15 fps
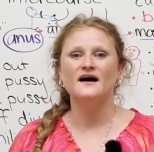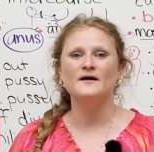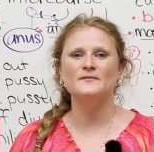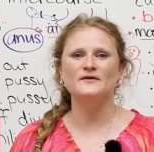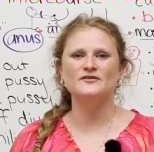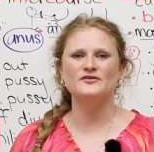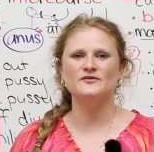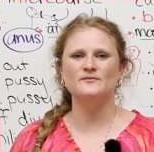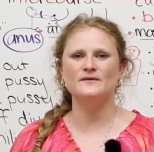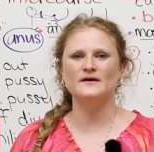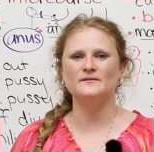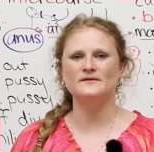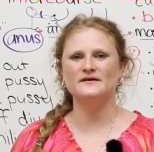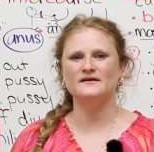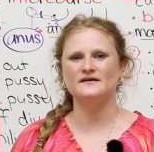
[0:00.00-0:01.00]
I bet you
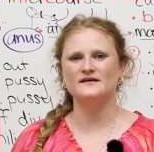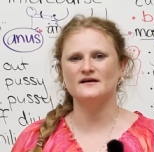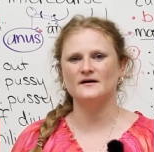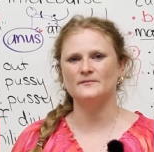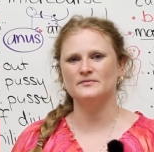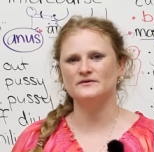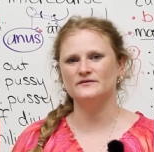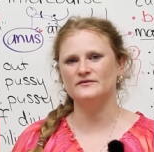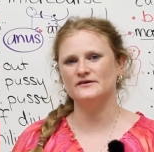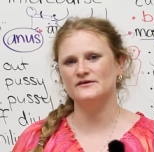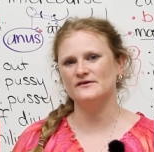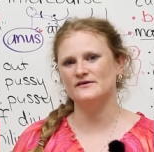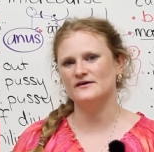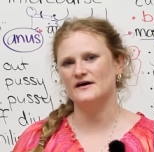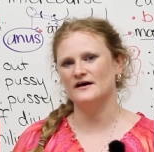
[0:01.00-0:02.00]
maybe a couple of
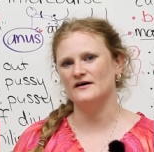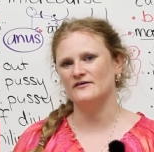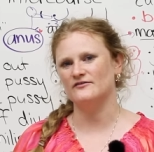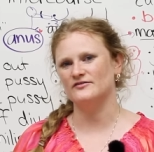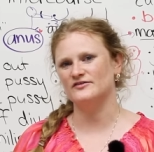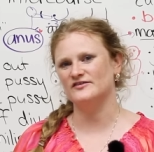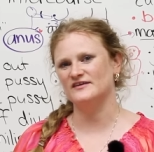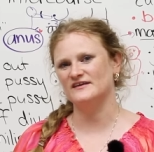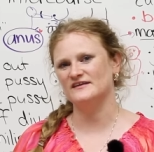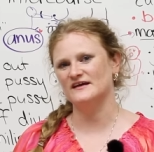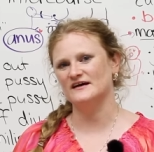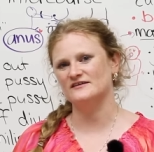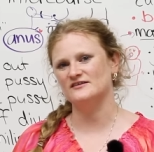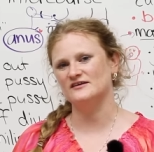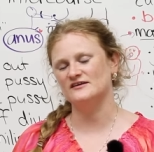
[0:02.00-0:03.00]
you have seen
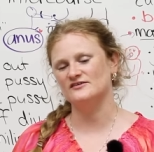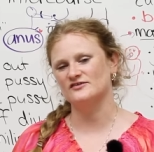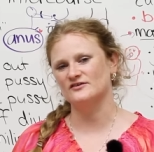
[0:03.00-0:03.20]
that t